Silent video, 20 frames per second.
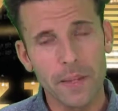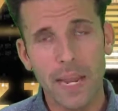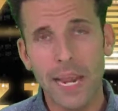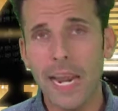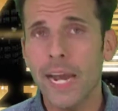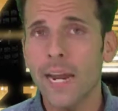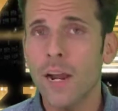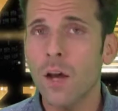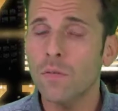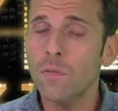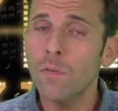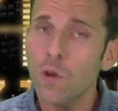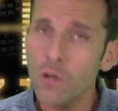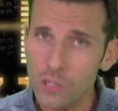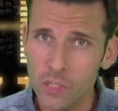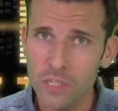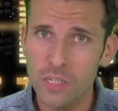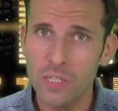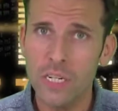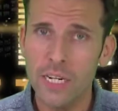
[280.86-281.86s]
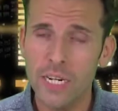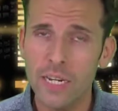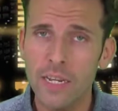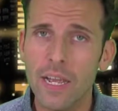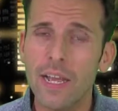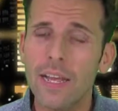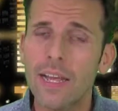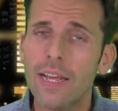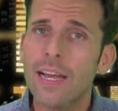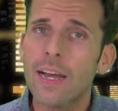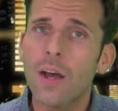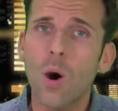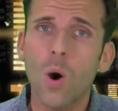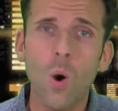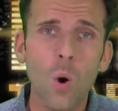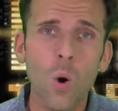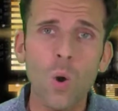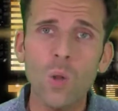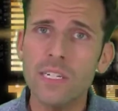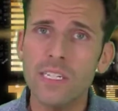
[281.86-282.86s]
And unfortunately,
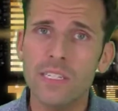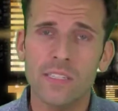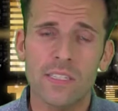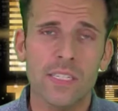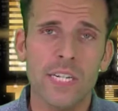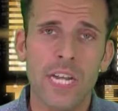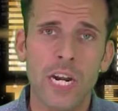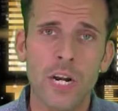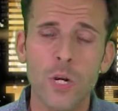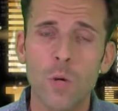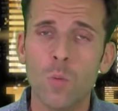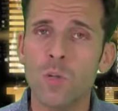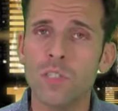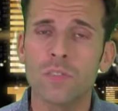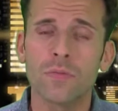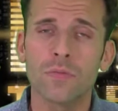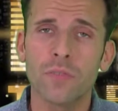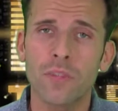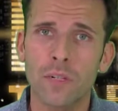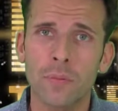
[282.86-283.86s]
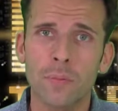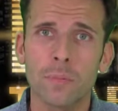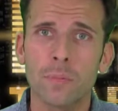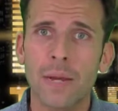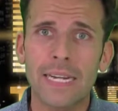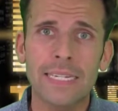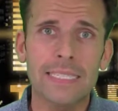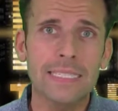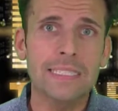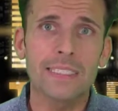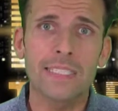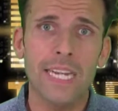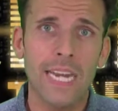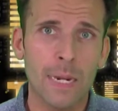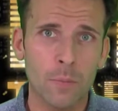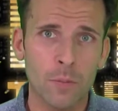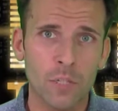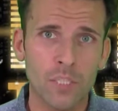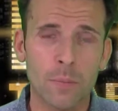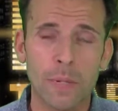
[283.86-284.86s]
all this scenario was filmed by these
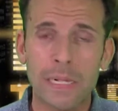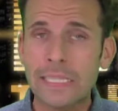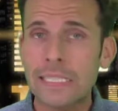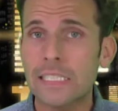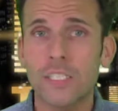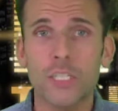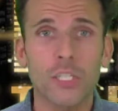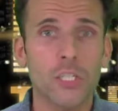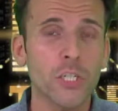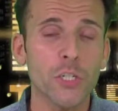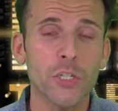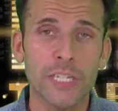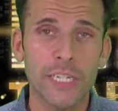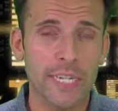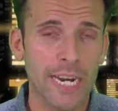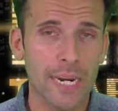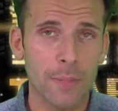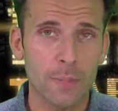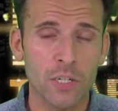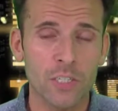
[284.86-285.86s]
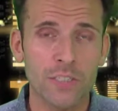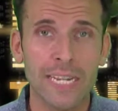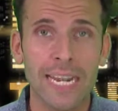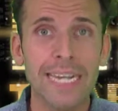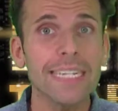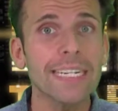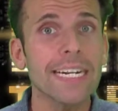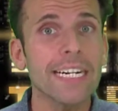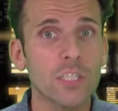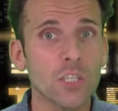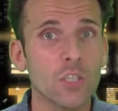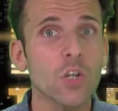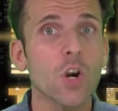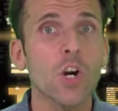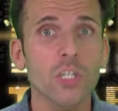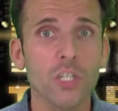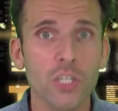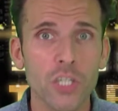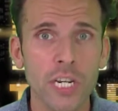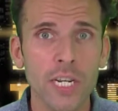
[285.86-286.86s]
cameras, by these security cameras, and they
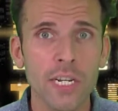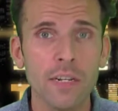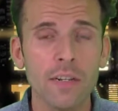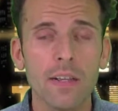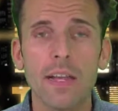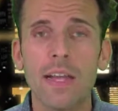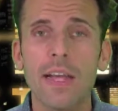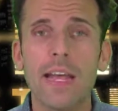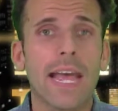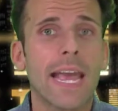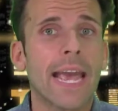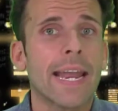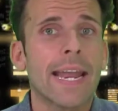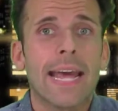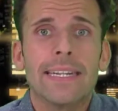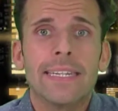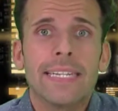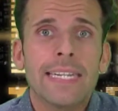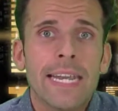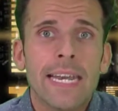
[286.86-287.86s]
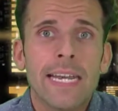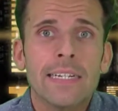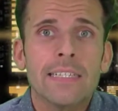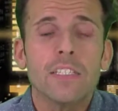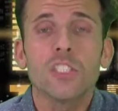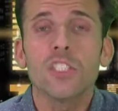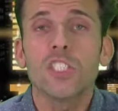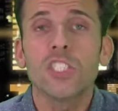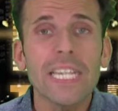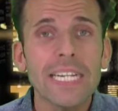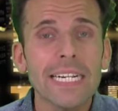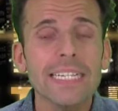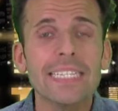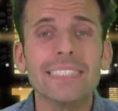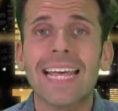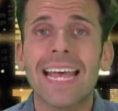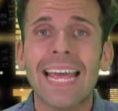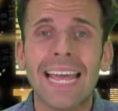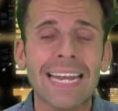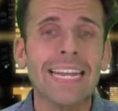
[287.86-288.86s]
saw Jin, and at the end, Jin
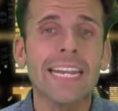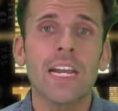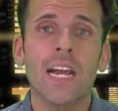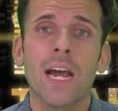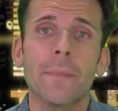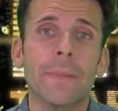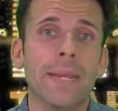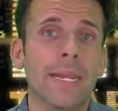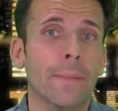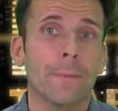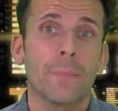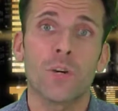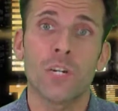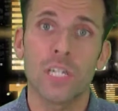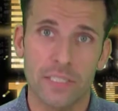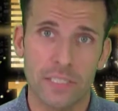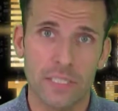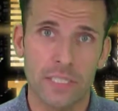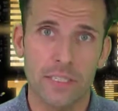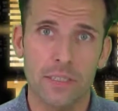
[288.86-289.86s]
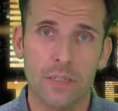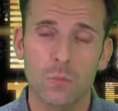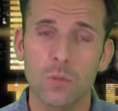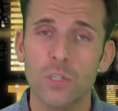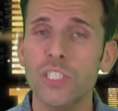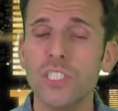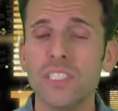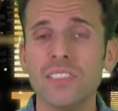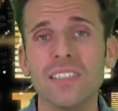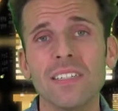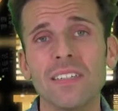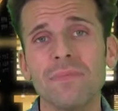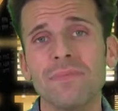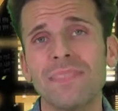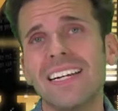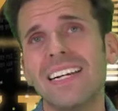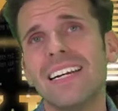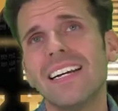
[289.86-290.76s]
is ending up in prison, which is a